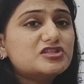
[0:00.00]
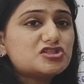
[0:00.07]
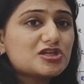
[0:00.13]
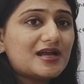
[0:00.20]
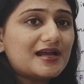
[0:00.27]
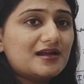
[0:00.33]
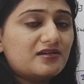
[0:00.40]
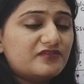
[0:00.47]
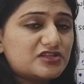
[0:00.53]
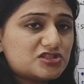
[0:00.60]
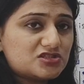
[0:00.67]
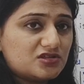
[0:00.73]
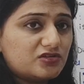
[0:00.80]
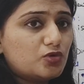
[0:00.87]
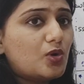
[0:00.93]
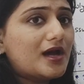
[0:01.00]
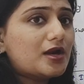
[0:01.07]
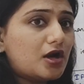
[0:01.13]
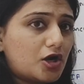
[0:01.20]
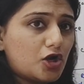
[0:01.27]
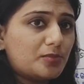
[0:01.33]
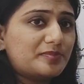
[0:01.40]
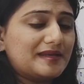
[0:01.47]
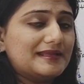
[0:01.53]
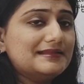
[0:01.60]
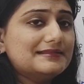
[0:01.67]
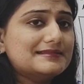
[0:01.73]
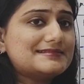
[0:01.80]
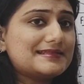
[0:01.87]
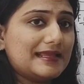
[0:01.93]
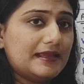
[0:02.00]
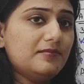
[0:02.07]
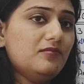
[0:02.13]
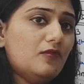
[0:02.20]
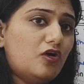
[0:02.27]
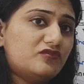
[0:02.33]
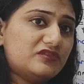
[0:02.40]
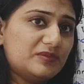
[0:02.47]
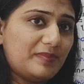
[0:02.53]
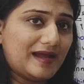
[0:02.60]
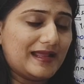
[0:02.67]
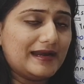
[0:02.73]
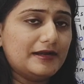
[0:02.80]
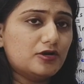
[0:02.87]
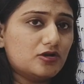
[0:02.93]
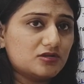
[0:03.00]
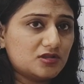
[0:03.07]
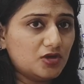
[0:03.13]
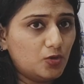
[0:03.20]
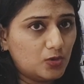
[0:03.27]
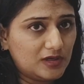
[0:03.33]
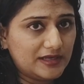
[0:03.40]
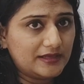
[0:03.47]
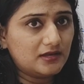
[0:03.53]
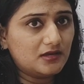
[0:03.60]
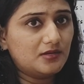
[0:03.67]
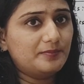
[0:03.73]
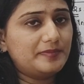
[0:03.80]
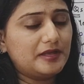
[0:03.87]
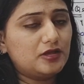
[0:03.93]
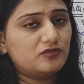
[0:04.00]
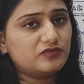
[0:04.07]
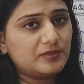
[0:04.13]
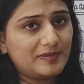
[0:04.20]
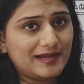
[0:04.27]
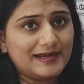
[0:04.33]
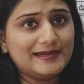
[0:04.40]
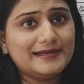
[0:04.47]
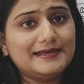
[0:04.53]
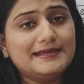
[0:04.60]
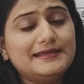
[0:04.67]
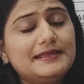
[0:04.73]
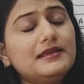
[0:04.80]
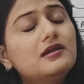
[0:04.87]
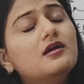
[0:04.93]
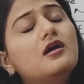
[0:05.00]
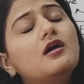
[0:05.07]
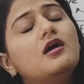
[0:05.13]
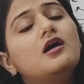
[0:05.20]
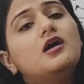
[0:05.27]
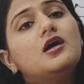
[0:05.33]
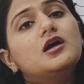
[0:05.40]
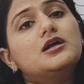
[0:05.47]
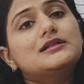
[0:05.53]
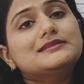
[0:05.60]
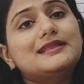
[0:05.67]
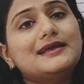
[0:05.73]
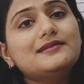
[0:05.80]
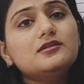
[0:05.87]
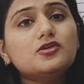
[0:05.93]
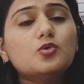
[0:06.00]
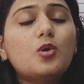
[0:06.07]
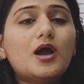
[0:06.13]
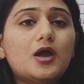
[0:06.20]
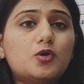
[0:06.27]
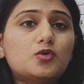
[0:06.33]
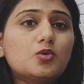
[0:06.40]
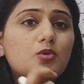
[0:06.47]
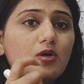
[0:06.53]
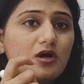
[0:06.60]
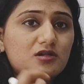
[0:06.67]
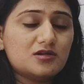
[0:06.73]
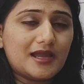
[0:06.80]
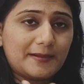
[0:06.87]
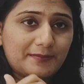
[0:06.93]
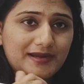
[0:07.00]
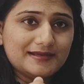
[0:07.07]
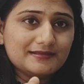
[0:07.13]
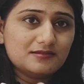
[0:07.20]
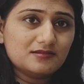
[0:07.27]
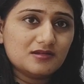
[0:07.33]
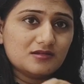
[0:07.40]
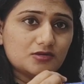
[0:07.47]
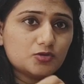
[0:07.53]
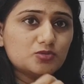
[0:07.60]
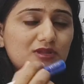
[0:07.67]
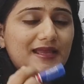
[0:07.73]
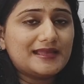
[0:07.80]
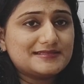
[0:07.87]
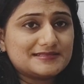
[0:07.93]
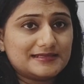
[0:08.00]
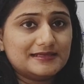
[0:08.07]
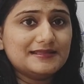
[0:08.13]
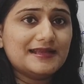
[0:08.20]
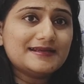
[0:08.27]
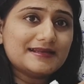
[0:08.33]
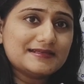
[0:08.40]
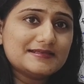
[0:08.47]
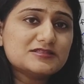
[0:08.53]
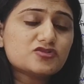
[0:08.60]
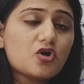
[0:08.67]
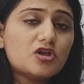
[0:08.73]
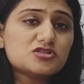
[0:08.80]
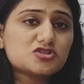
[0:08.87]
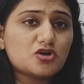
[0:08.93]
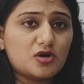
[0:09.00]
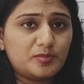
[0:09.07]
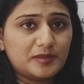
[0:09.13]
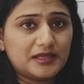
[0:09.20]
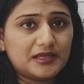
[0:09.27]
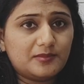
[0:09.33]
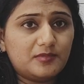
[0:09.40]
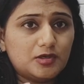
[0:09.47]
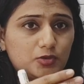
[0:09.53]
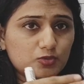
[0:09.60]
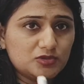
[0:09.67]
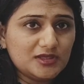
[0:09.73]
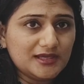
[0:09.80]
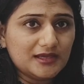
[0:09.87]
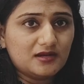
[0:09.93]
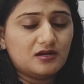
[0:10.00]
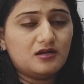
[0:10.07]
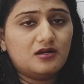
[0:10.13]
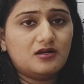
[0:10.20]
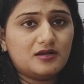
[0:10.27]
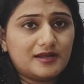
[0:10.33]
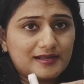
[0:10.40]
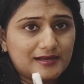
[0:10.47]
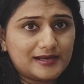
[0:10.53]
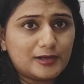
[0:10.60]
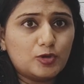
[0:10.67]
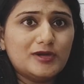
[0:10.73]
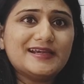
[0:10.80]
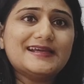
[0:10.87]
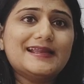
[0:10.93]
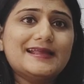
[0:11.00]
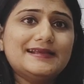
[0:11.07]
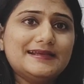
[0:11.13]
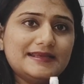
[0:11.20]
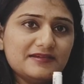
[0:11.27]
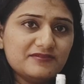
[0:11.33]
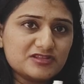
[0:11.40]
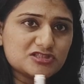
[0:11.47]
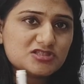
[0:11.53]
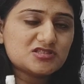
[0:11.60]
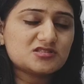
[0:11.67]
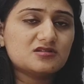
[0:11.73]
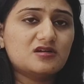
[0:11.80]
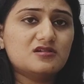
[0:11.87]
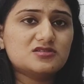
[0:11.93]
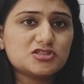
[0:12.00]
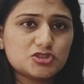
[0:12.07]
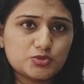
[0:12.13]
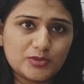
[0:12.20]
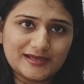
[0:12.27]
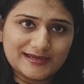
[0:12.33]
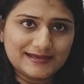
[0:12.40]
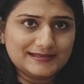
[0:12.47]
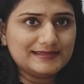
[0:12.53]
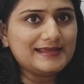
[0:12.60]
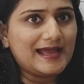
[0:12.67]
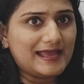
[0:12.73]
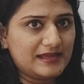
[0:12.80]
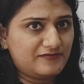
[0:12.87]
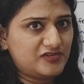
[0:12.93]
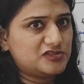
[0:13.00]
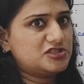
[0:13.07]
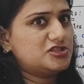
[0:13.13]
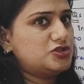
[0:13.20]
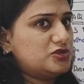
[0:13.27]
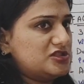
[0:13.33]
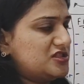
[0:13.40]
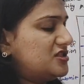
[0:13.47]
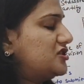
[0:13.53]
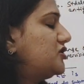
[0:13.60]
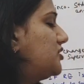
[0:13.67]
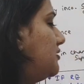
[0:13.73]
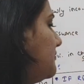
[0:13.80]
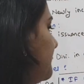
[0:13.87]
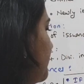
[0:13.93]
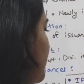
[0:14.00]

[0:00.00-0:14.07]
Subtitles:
which you are adopting the same of the parent or the holding company of the parent entity. Then you have to amend to the extent that it is also applicable to the regulated entity which is situated in the IFSC jurisdiction.